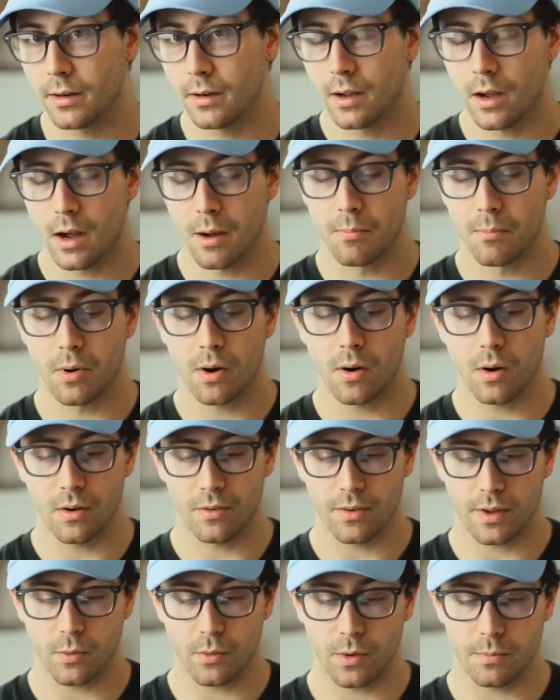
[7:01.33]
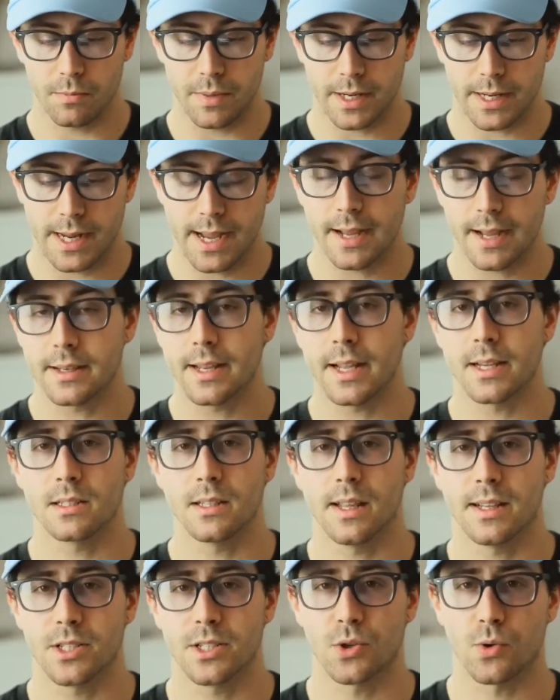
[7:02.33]
a con. A pro of it would be, yeah,
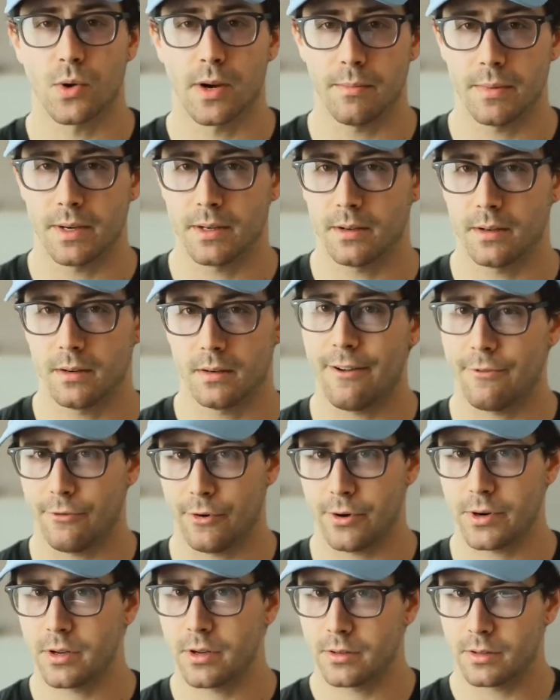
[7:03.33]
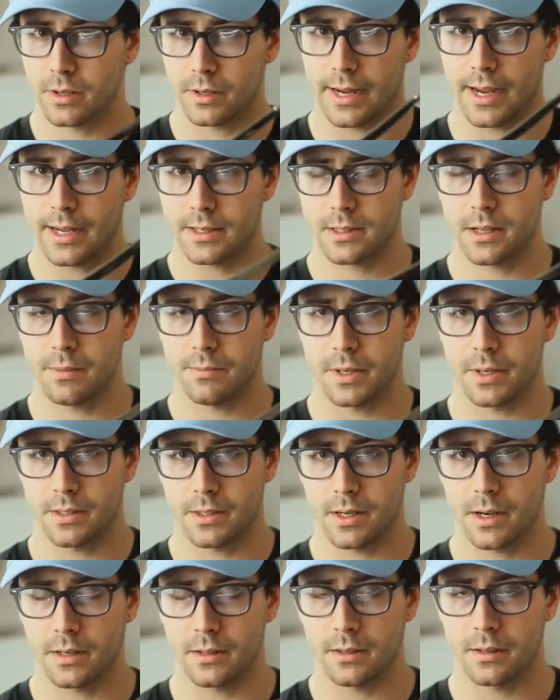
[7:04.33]
it takes less treatment effort to get
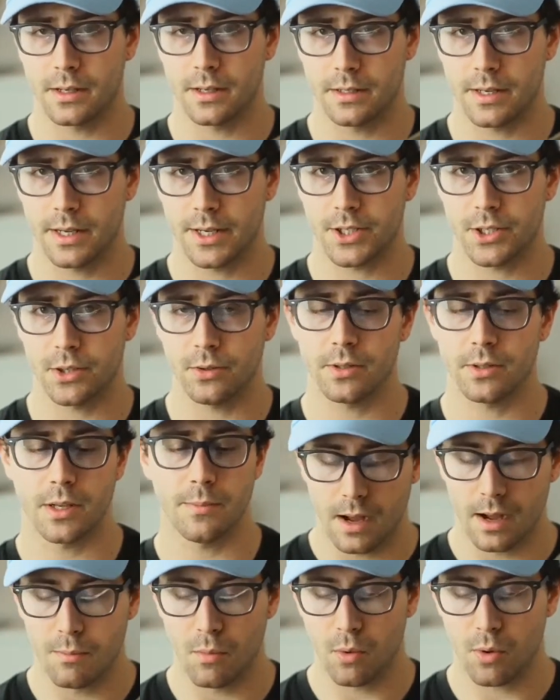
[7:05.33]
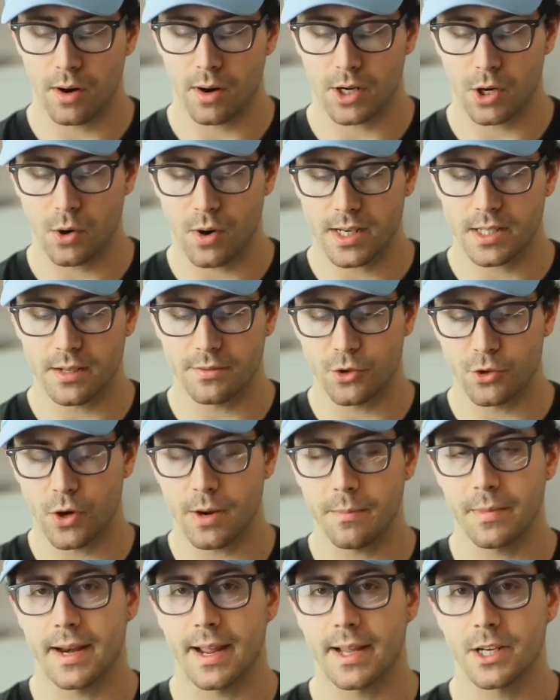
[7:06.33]
something done in tissue. A more
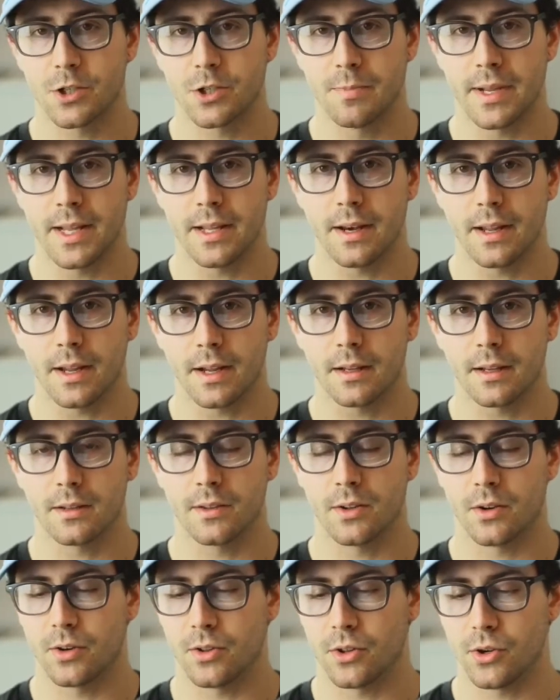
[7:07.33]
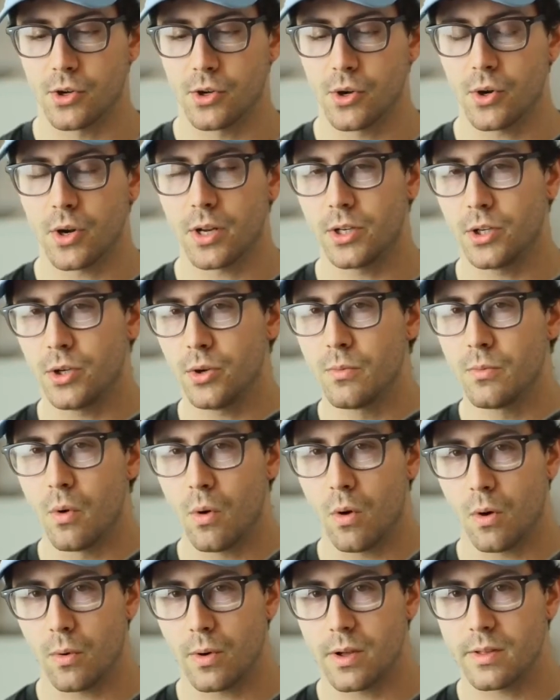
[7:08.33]
aggressive treatment edge, meaning there you can
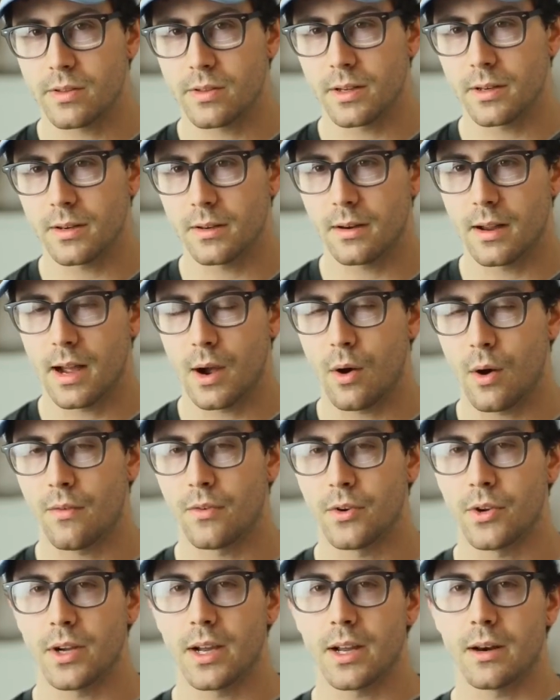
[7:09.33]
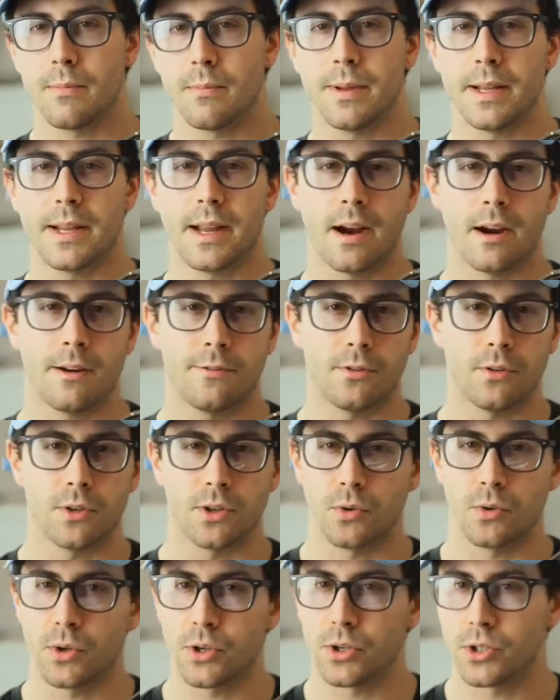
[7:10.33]
do more with it. However, you got to be
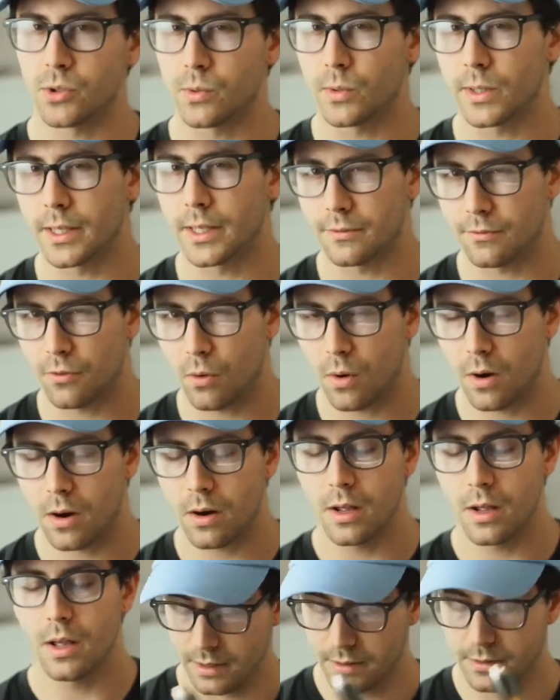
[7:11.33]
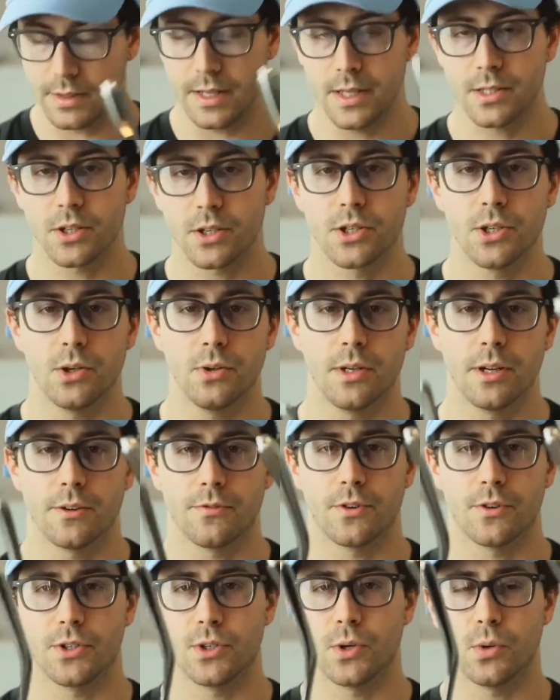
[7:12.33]
careful on who you're doing it for. These are
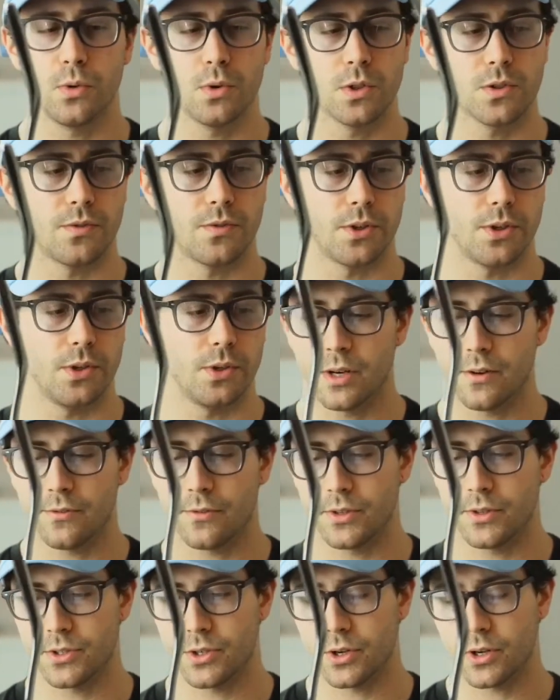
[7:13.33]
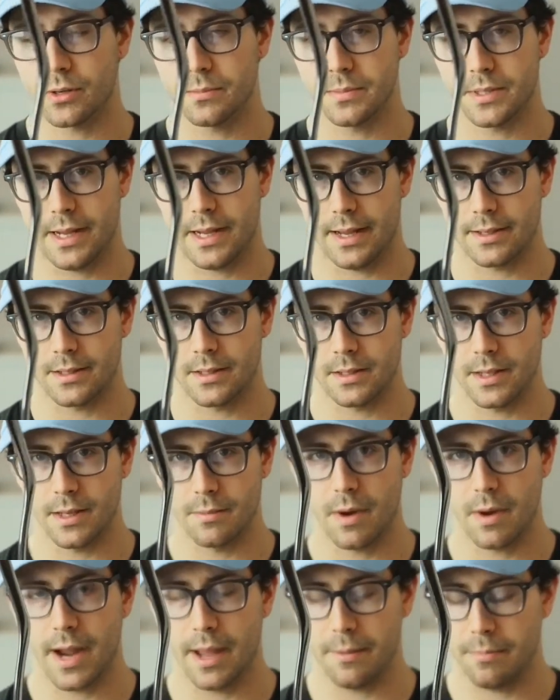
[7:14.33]
two different tools for two different
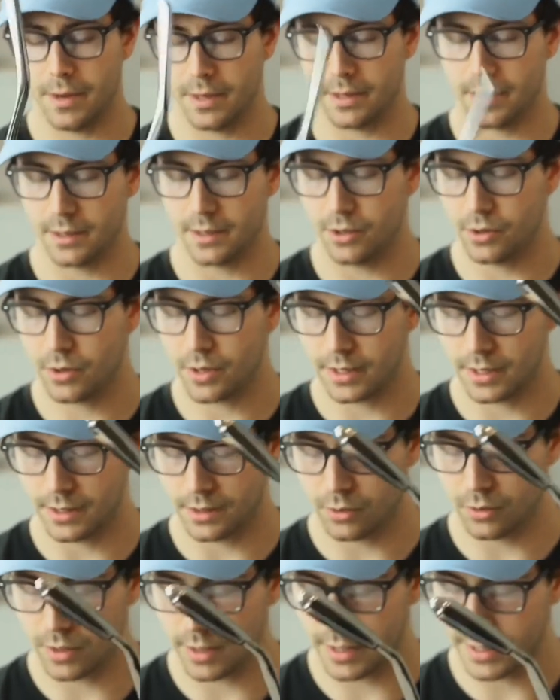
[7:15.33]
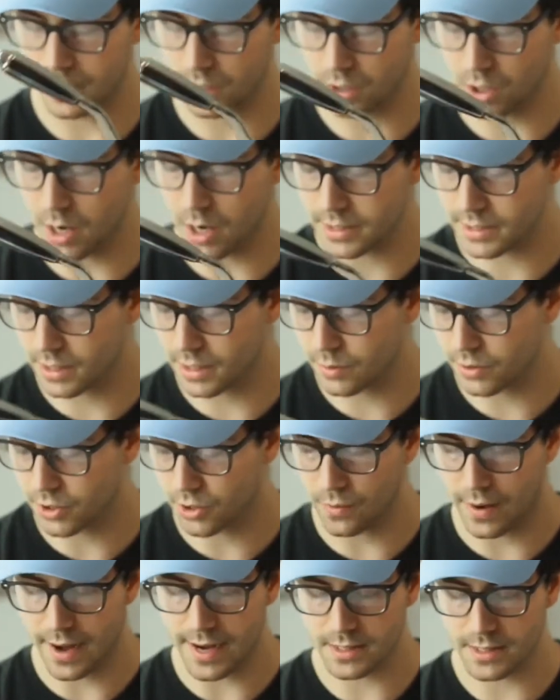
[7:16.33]
circumstances, in my opinion. You can get a lot
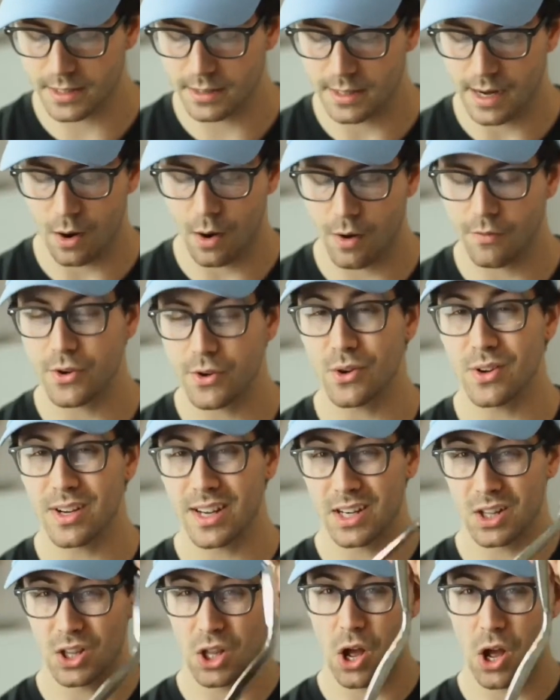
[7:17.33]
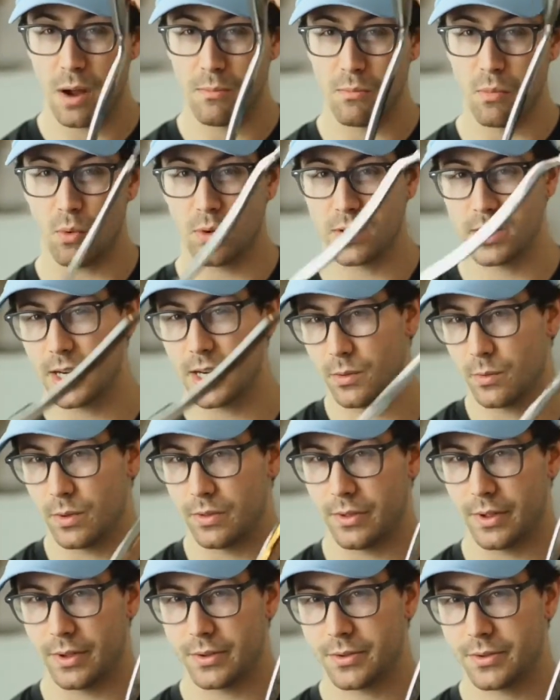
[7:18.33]
done with the Graston, however, you can get a lot more
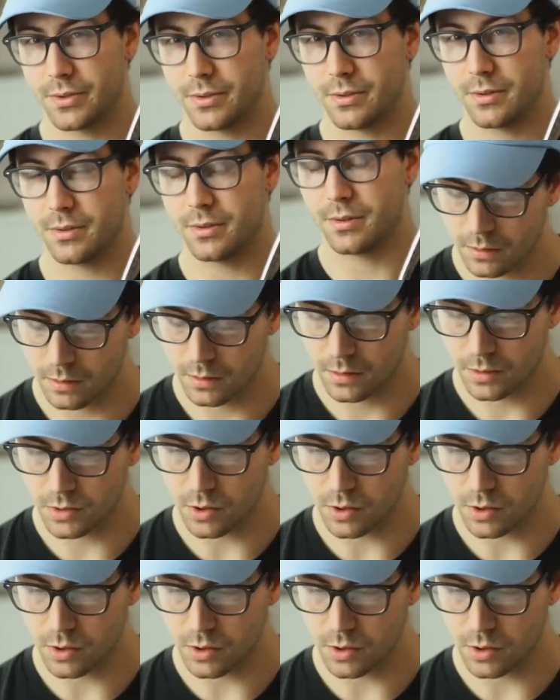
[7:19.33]
done with this.